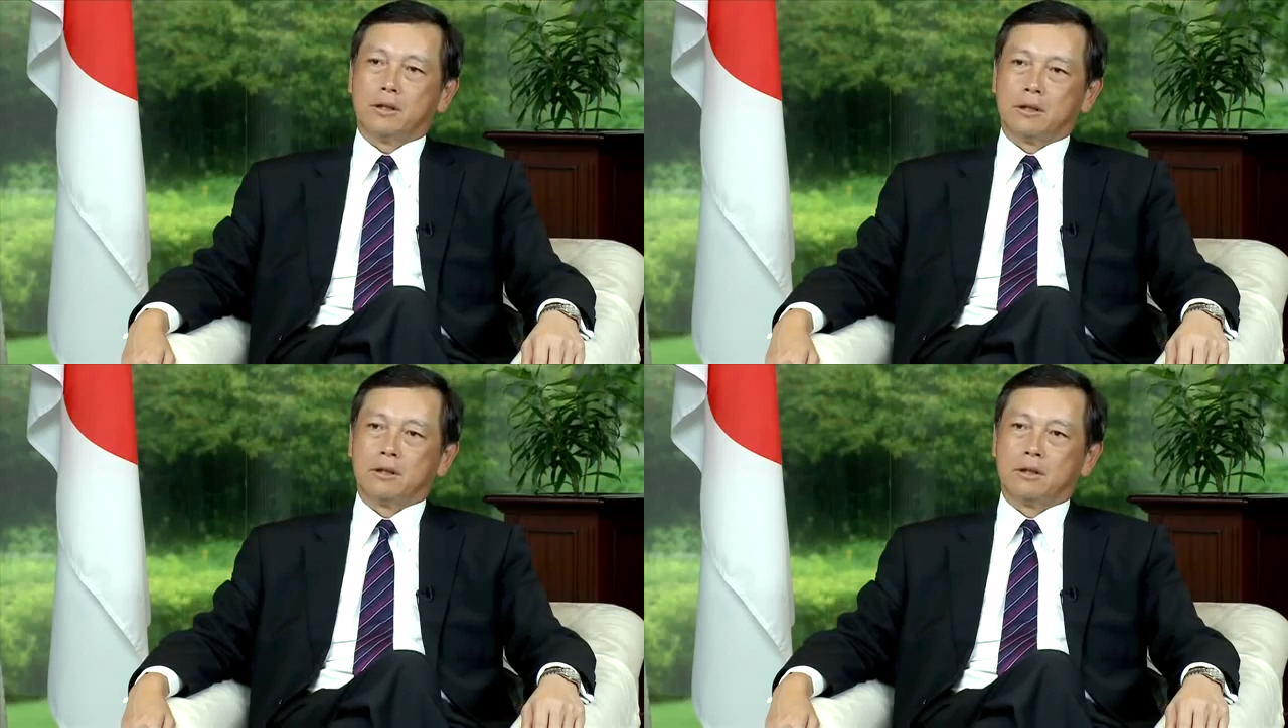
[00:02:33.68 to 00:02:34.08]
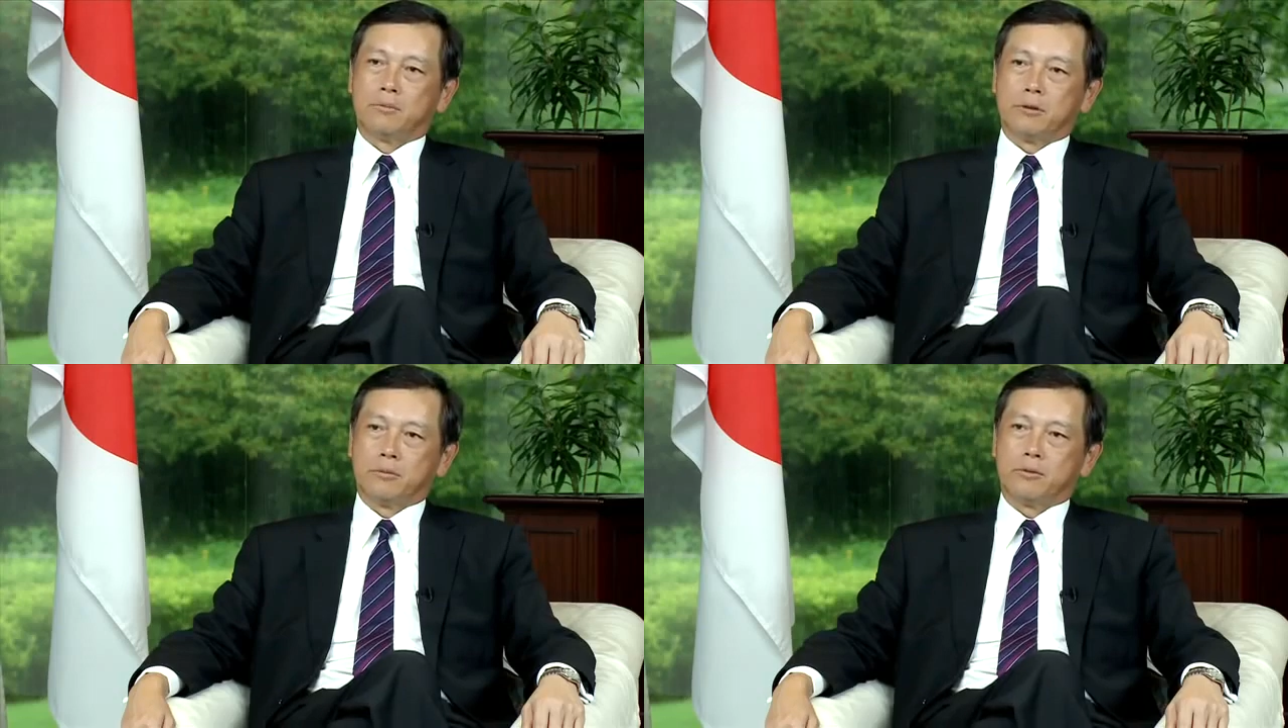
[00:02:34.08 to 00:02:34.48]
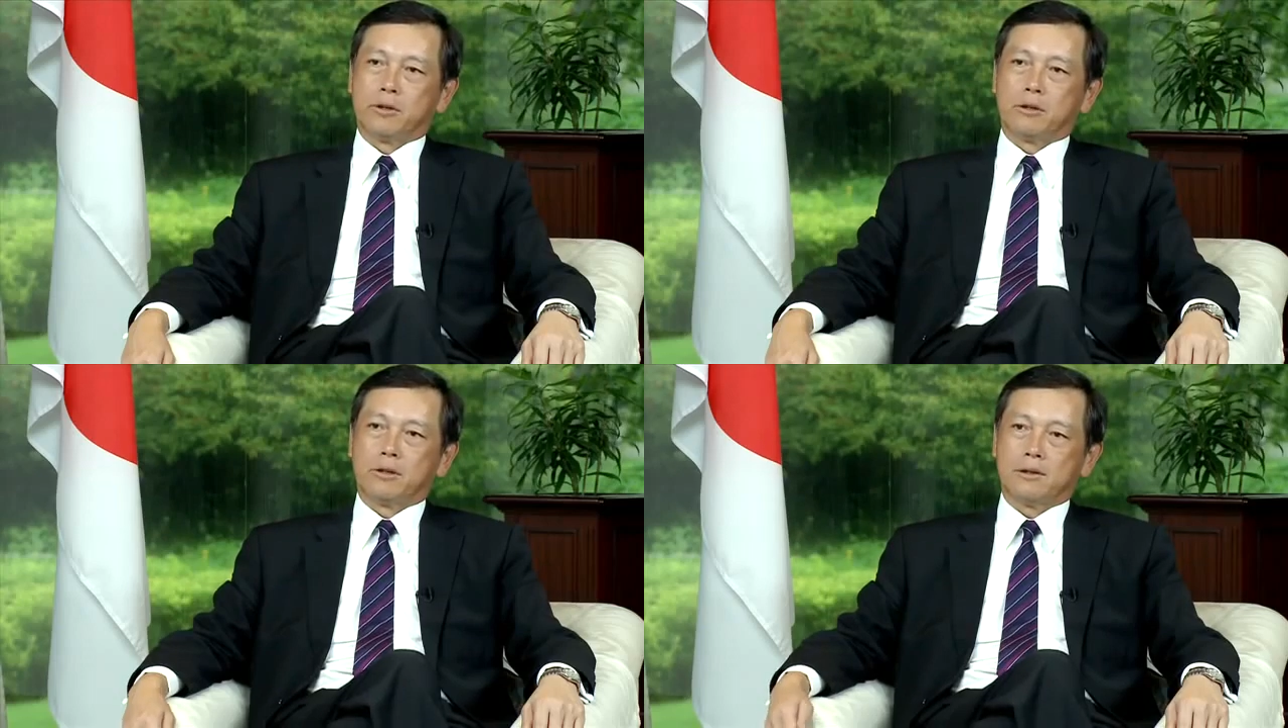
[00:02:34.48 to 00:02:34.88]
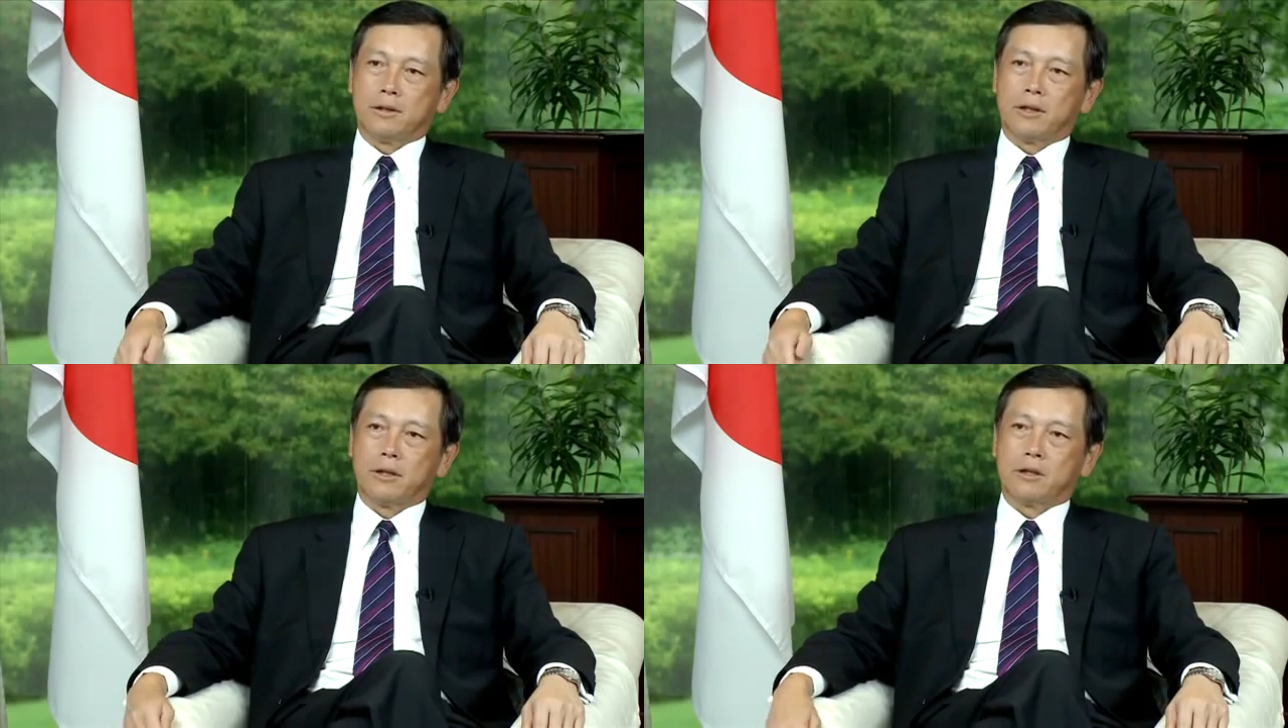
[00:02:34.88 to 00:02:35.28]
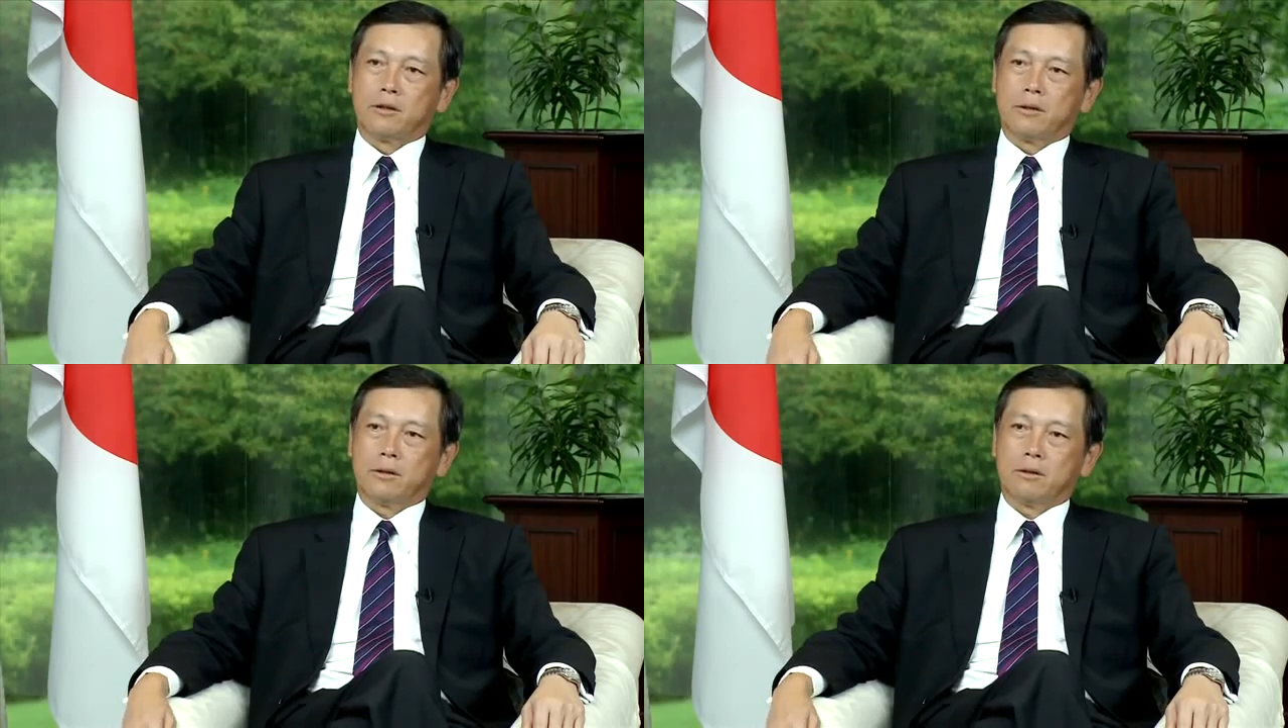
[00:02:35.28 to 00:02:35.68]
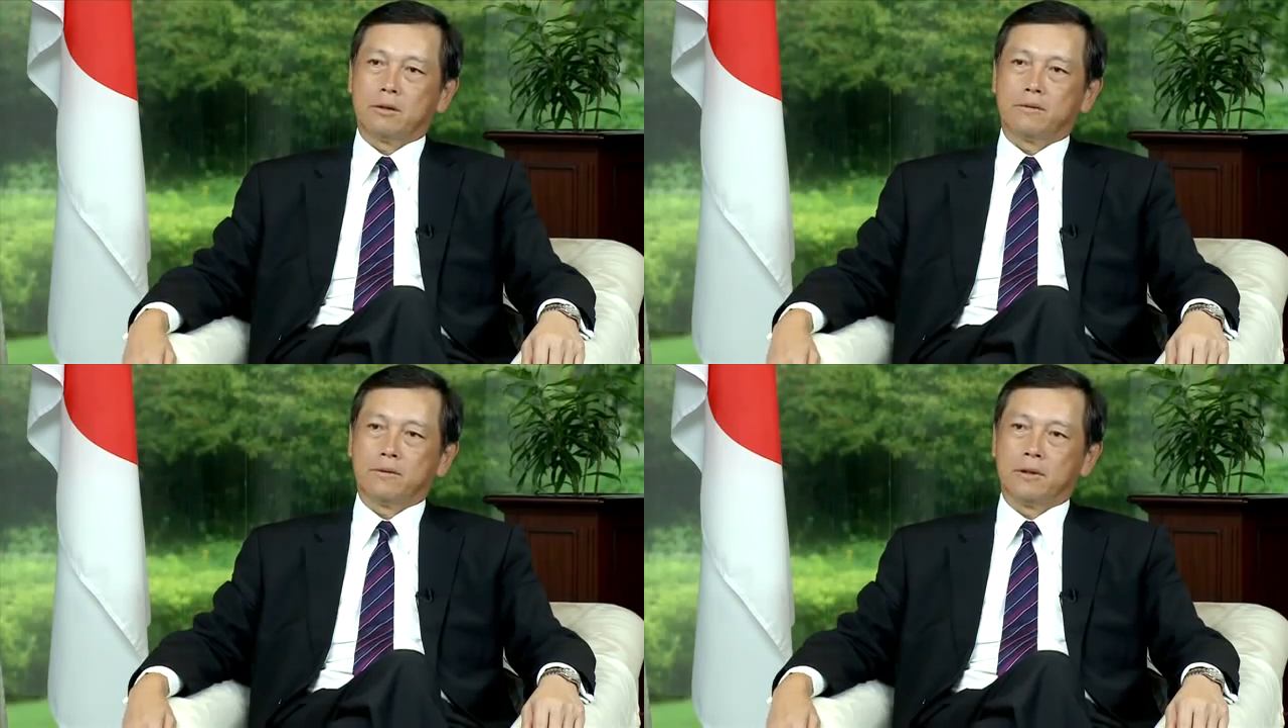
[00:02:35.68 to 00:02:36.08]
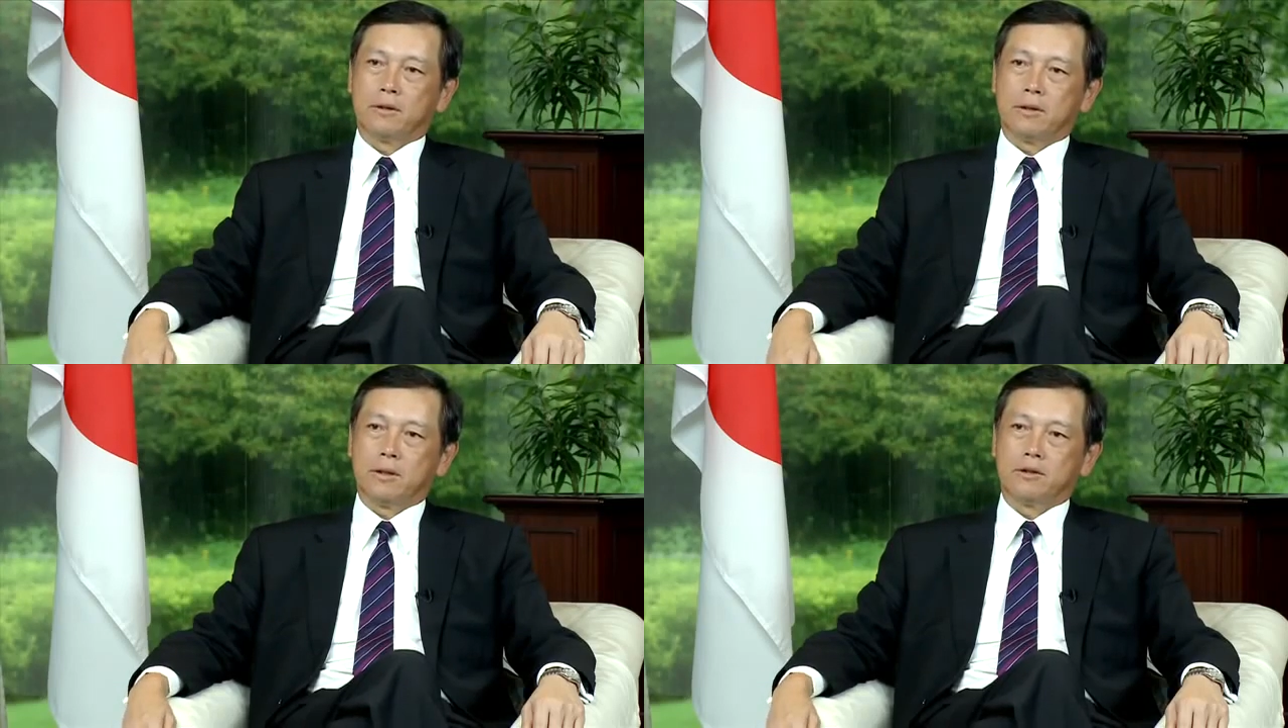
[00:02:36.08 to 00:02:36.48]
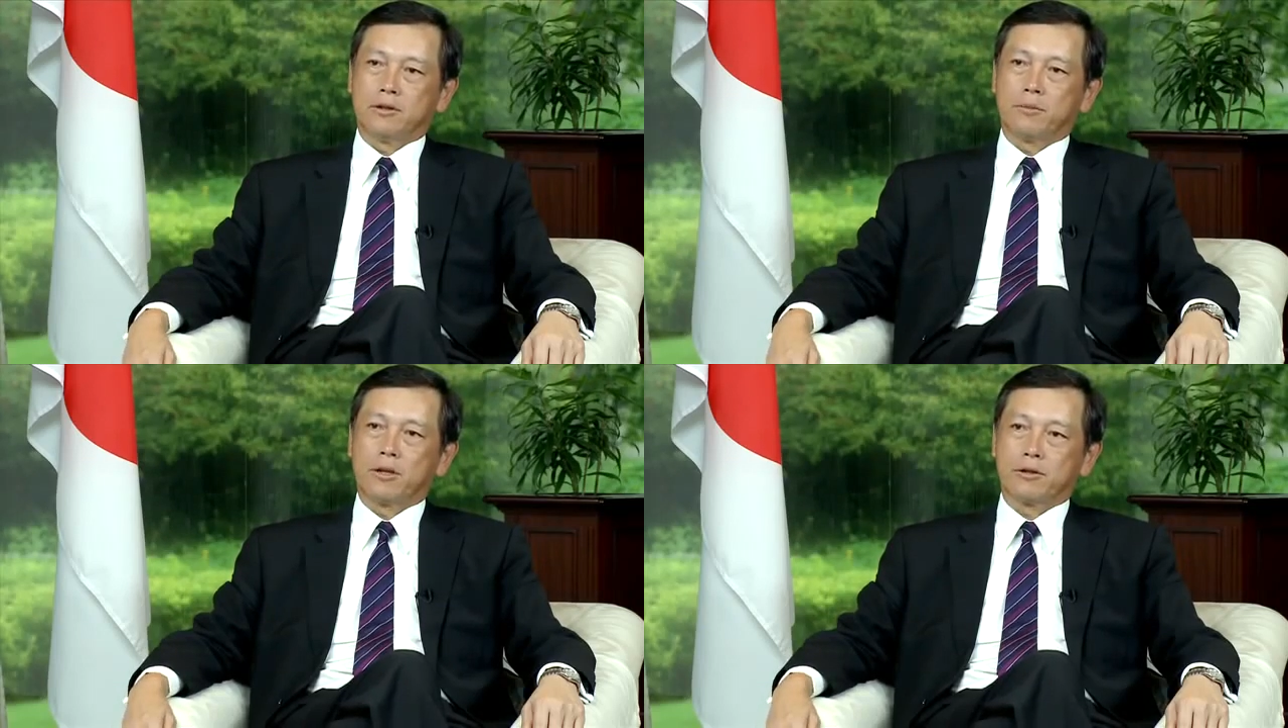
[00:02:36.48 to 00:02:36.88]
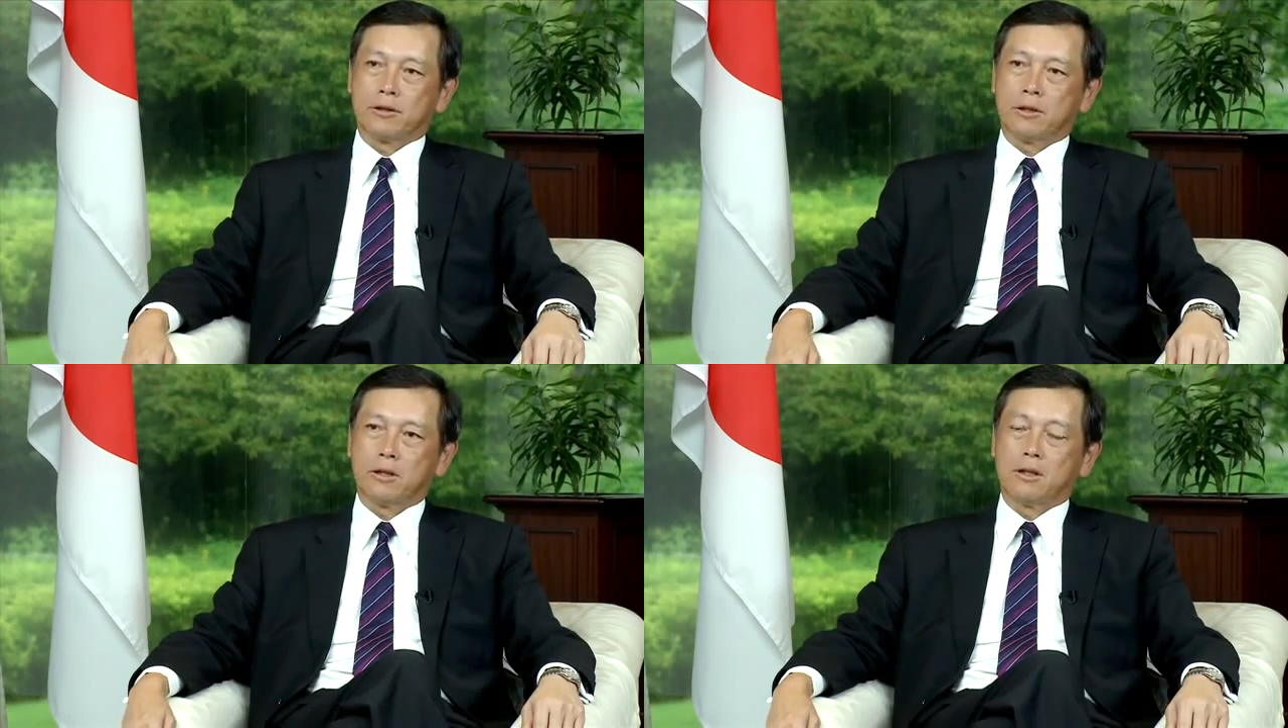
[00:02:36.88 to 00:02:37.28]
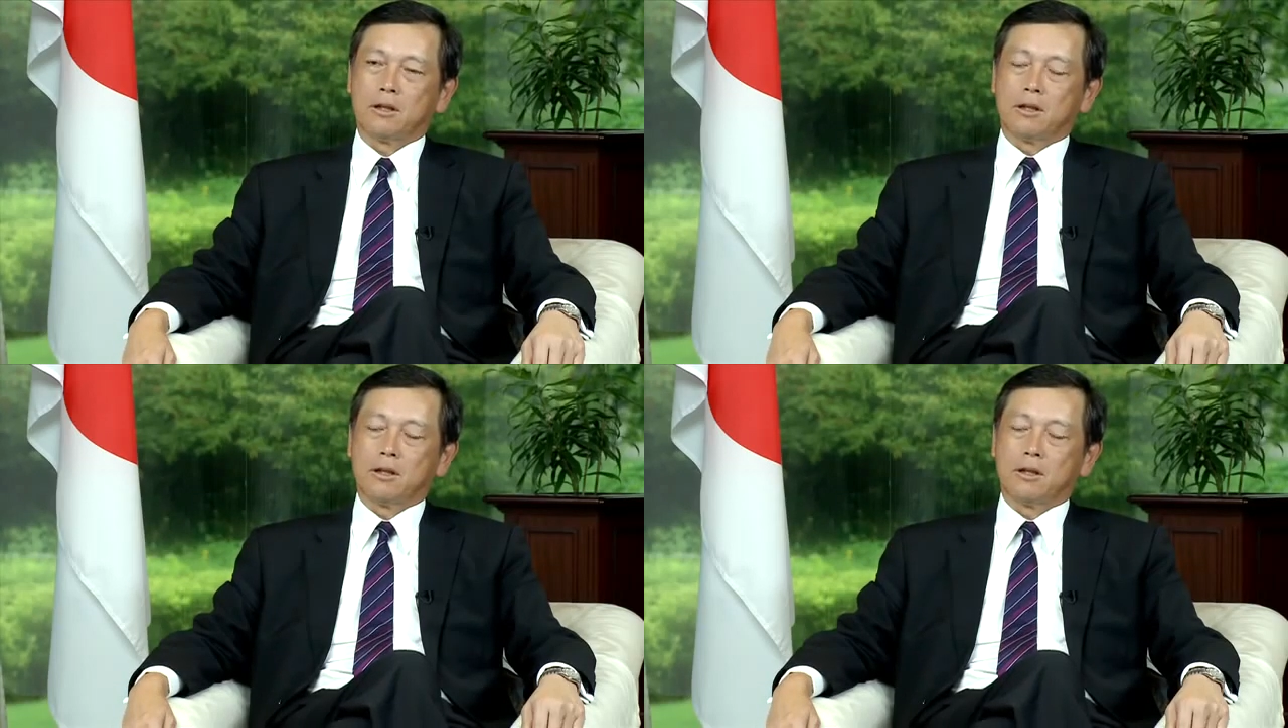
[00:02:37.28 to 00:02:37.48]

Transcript: in promoting this idea of the smart city